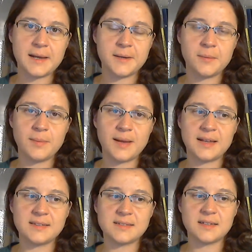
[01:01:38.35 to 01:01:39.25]

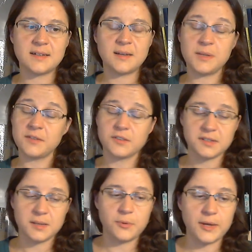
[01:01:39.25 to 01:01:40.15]
I mean, for
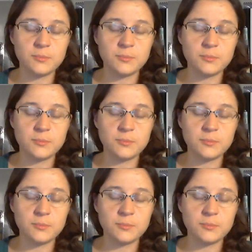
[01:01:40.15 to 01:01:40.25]
example,